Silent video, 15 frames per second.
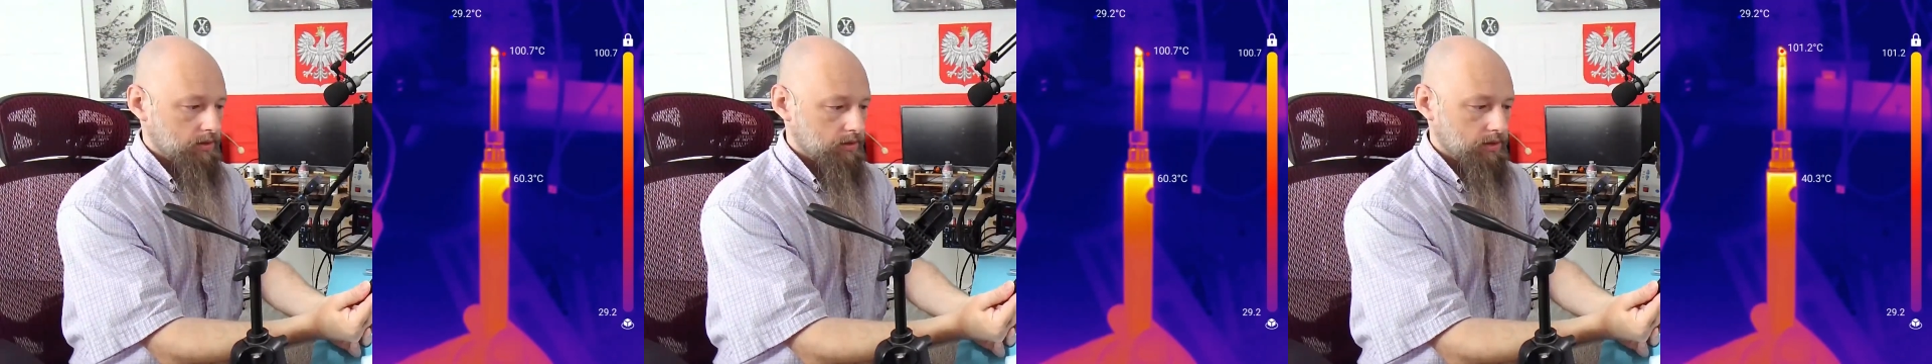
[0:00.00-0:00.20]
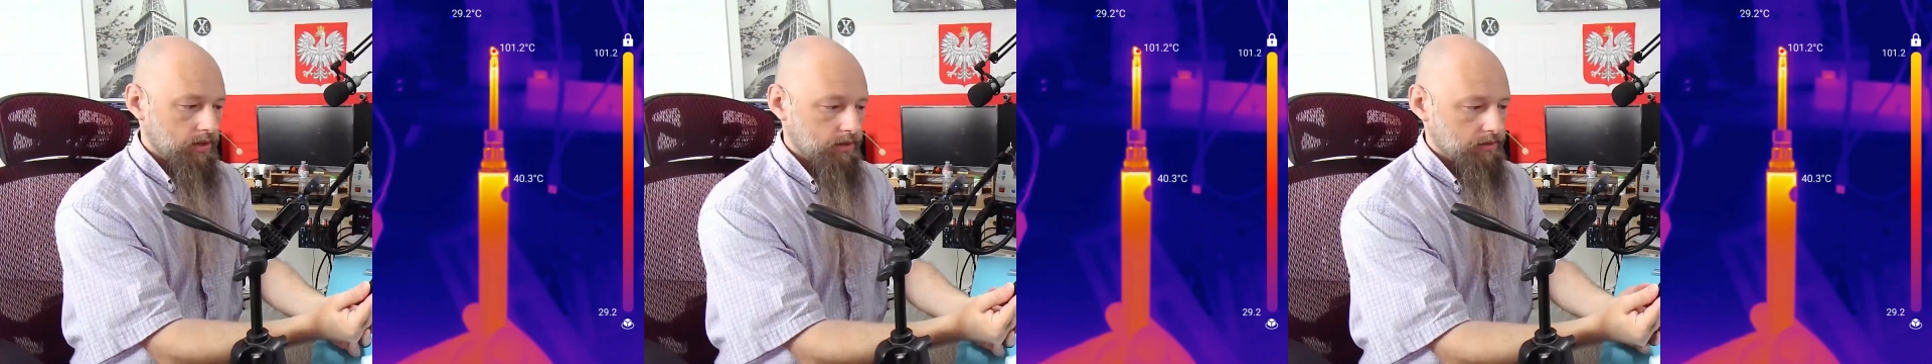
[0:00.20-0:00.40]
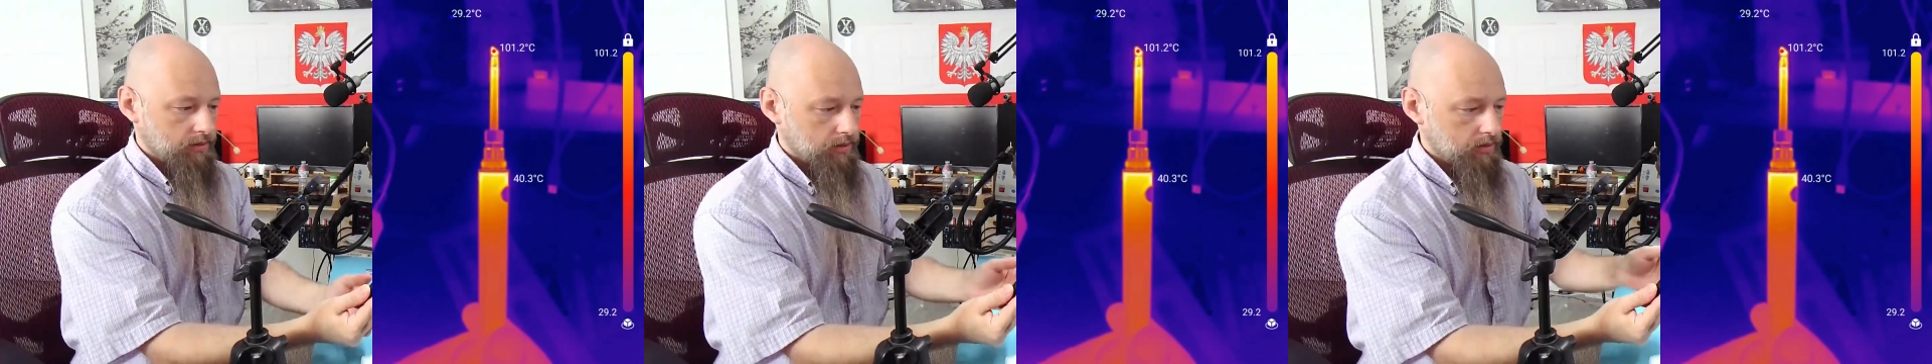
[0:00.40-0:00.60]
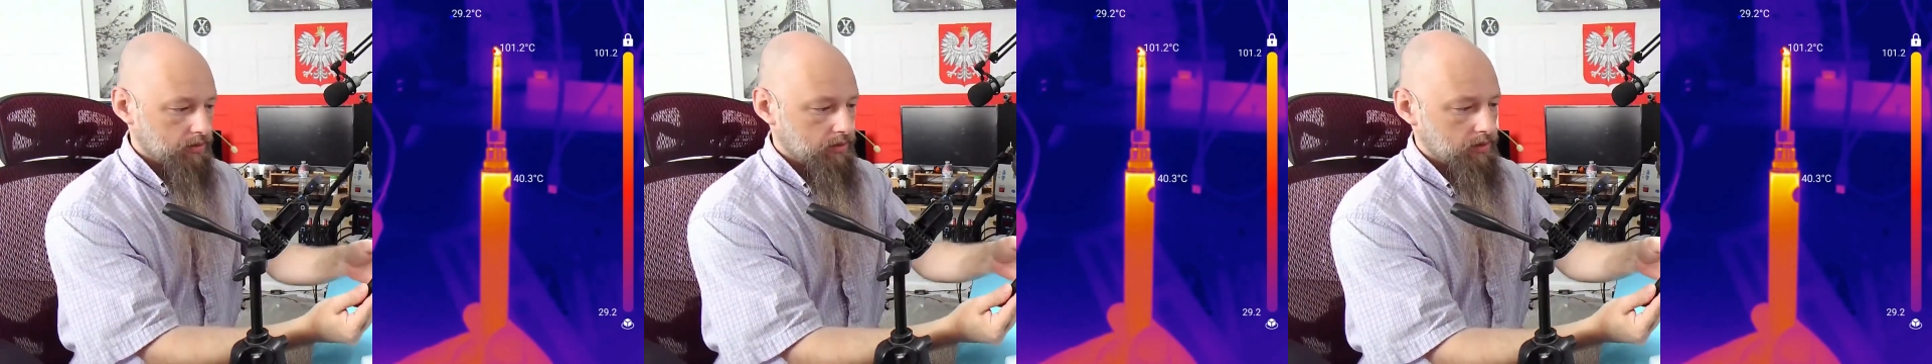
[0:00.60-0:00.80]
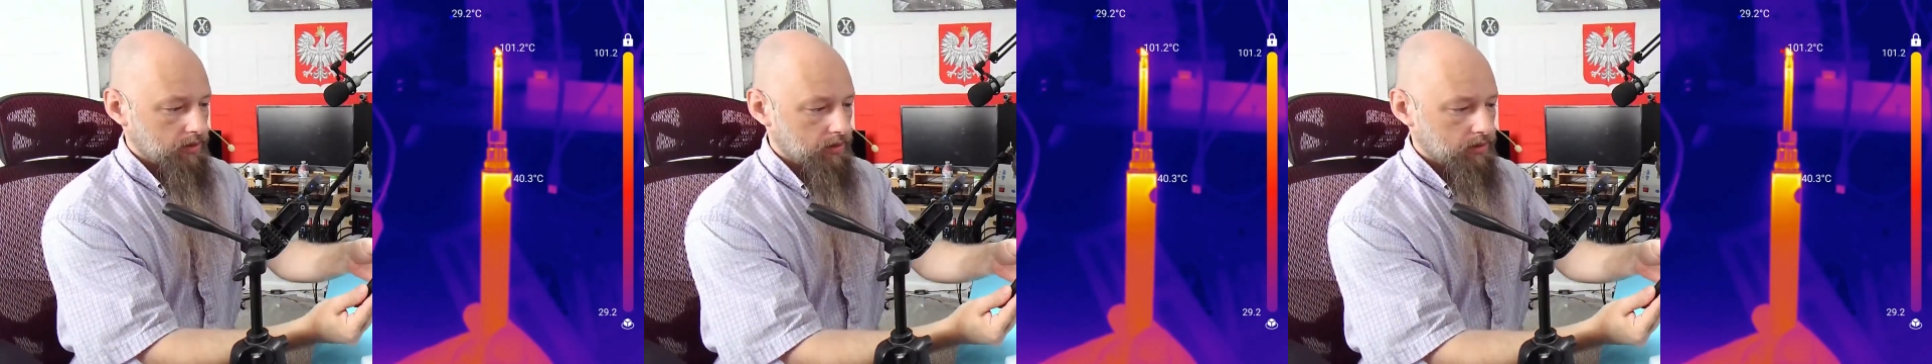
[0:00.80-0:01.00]

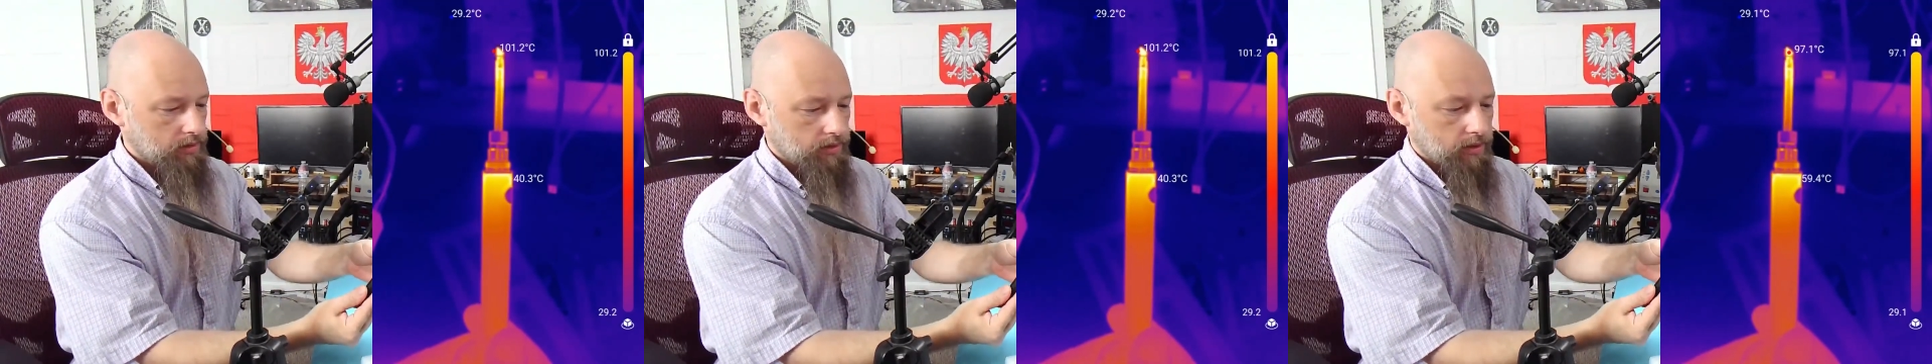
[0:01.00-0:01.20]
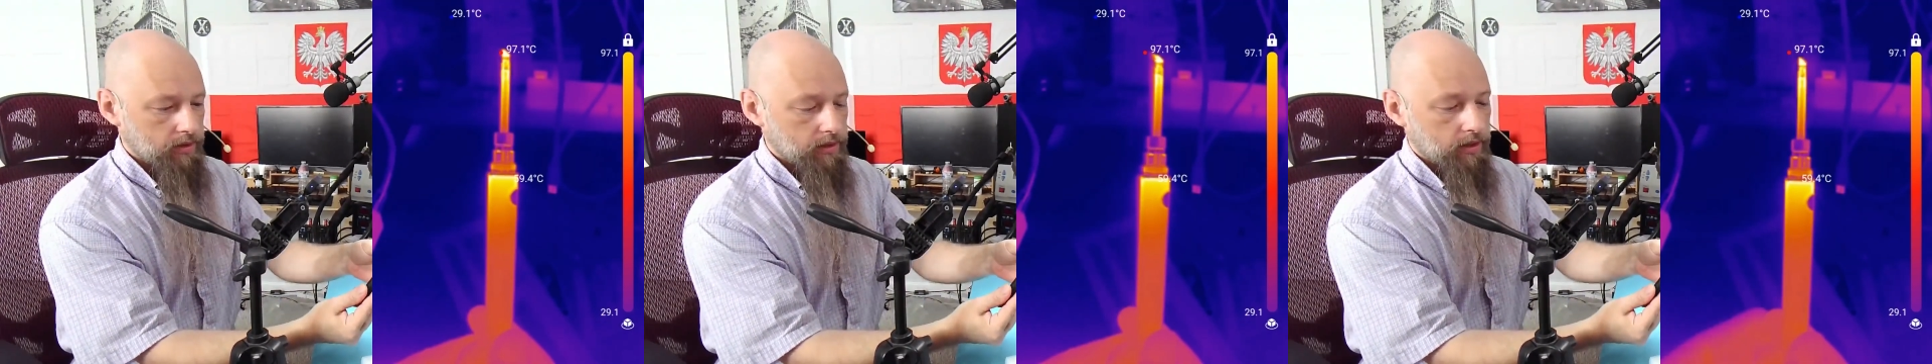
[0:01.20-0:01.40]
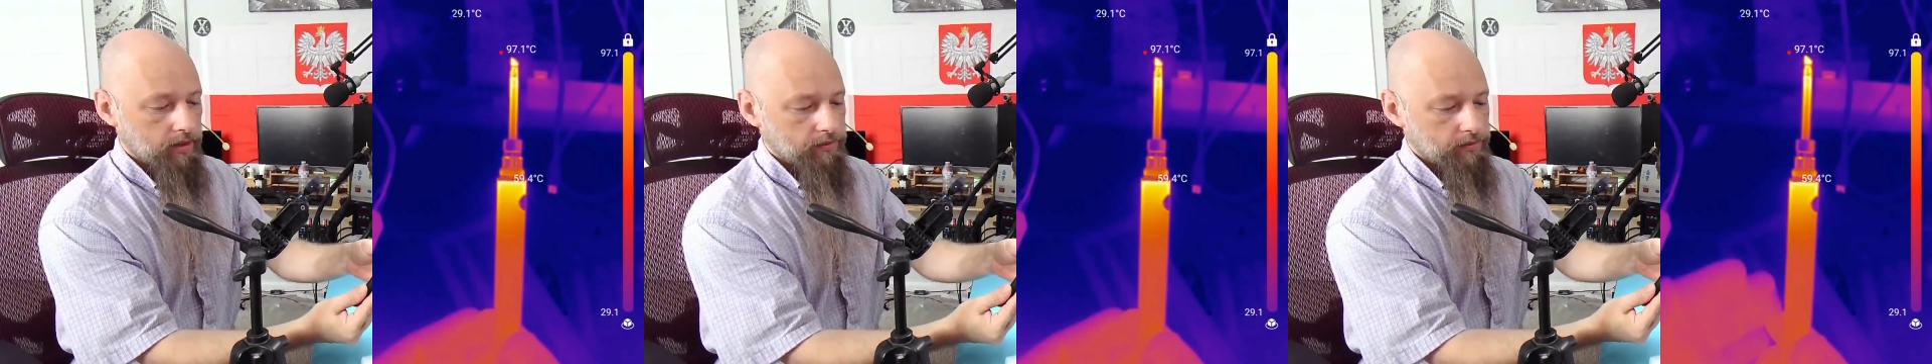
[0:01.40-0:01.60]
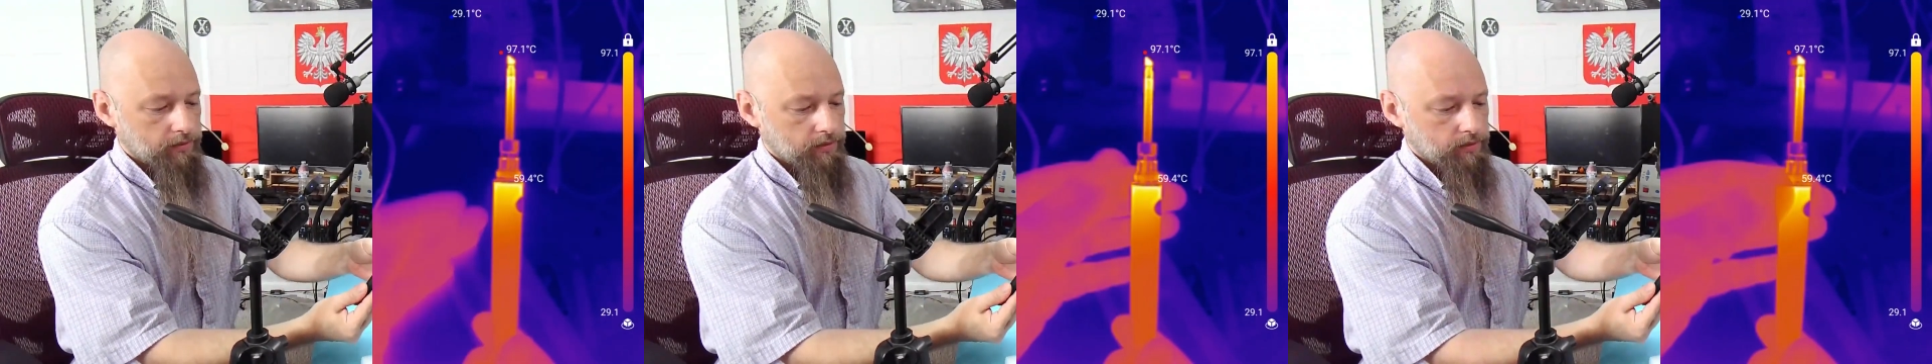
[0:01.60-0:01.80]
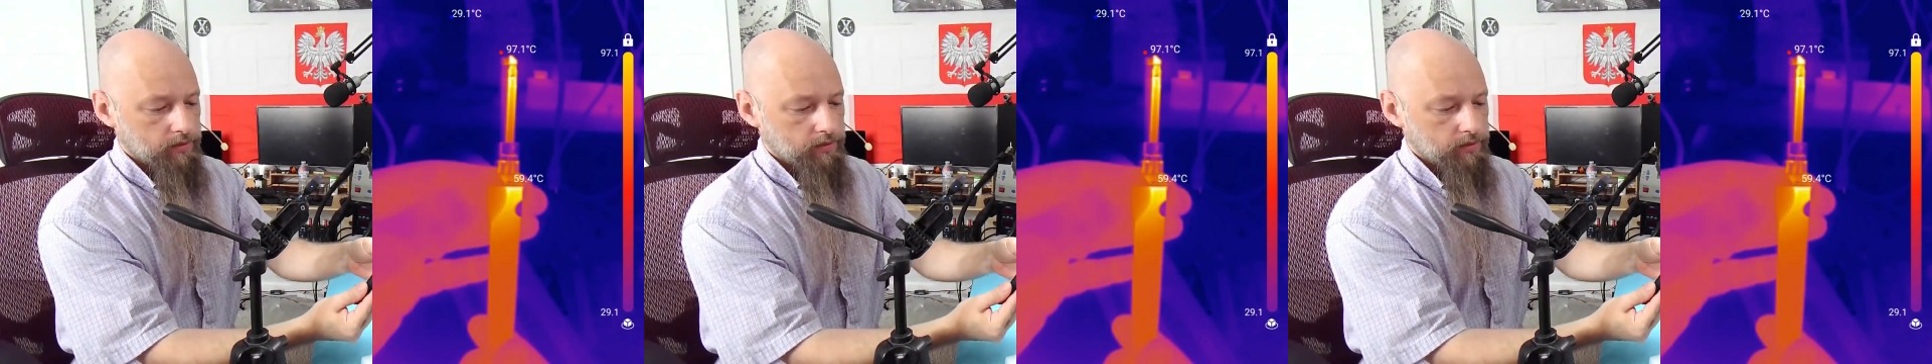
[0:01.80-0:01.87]
Celsius is enough